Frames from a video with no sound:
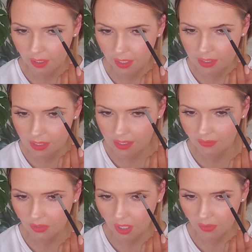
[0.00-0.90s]
And since I've
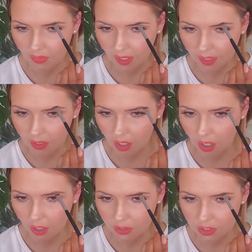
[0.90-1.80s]
got that
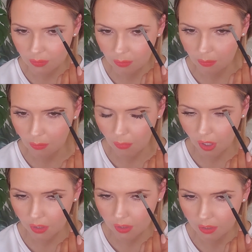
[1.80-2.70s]
arch
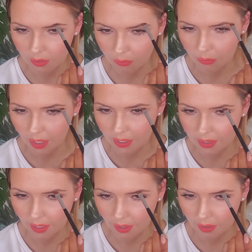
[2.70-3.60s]
mark right
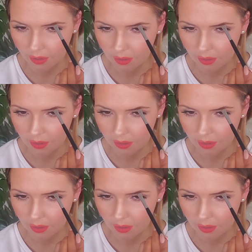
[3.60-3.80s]
there,